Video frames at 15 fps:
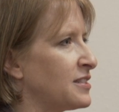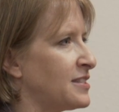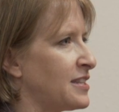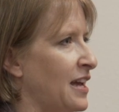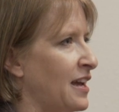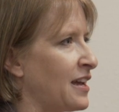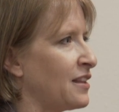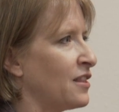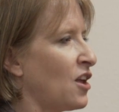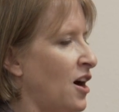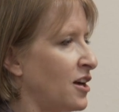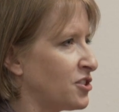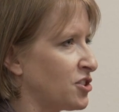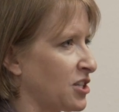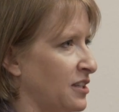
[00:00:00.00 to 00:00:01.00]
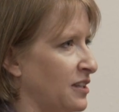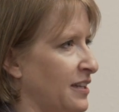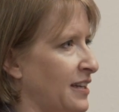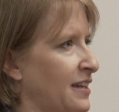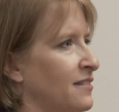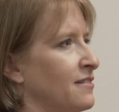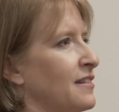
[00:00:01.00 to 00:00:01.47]
say
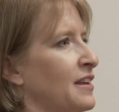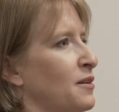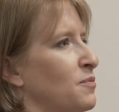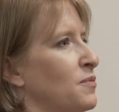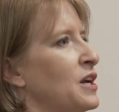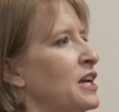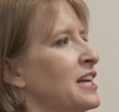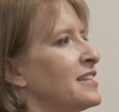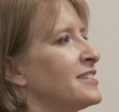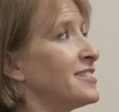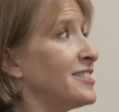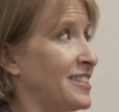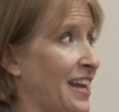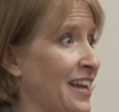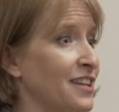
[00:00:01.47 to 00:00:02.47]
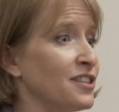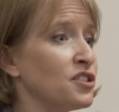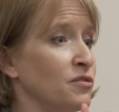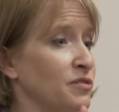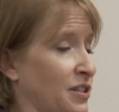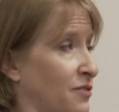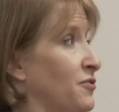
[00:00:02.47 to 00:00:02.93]
logically, like, today is
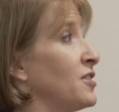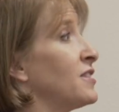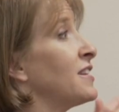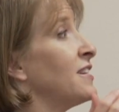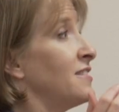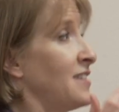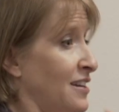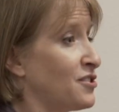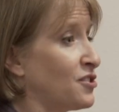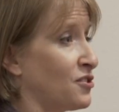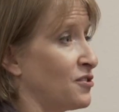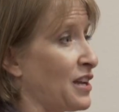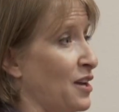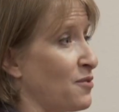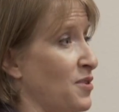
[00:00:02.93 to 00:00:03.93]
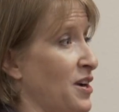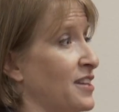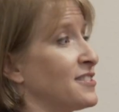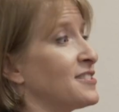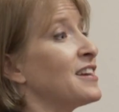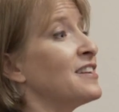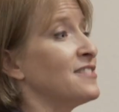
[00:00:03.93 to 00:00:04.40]
no different than yesterday
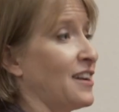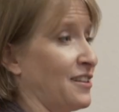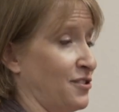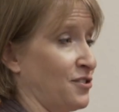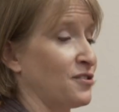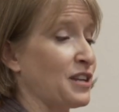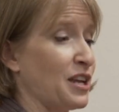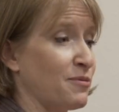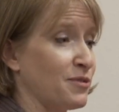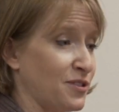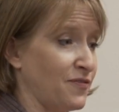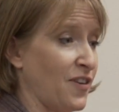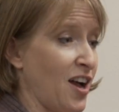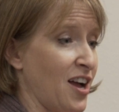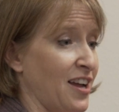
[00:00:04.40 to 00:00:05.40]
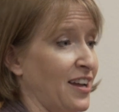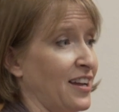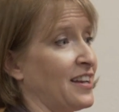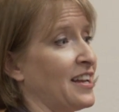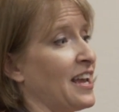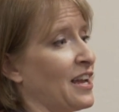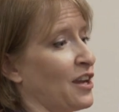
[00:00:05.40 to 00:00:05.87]
was, and yesterday was
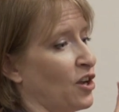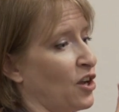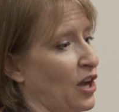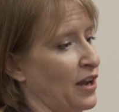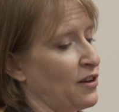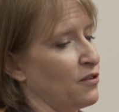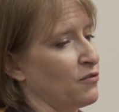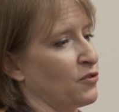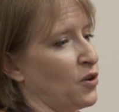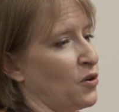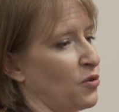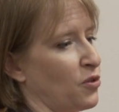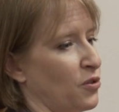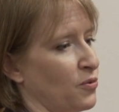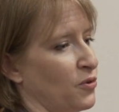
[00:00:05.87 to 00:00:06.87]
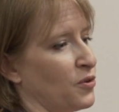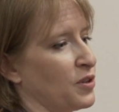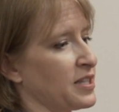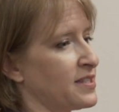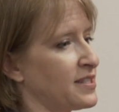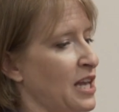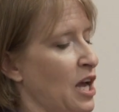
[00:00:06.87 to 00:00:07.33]
fine, and kind of go through
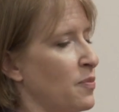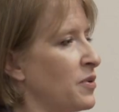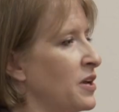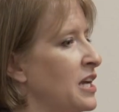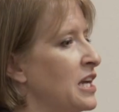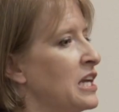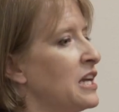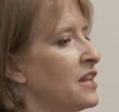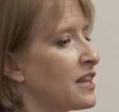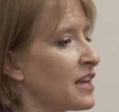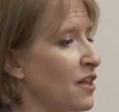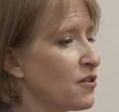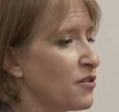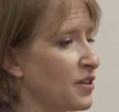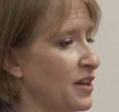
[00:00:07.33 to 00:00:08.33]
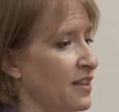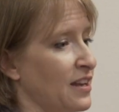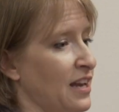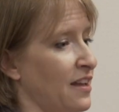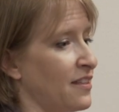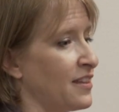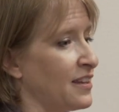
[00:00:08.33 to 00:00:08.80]
the step. The other thing that
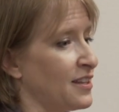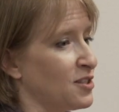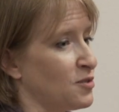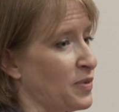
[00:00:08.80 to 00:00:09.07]
I think has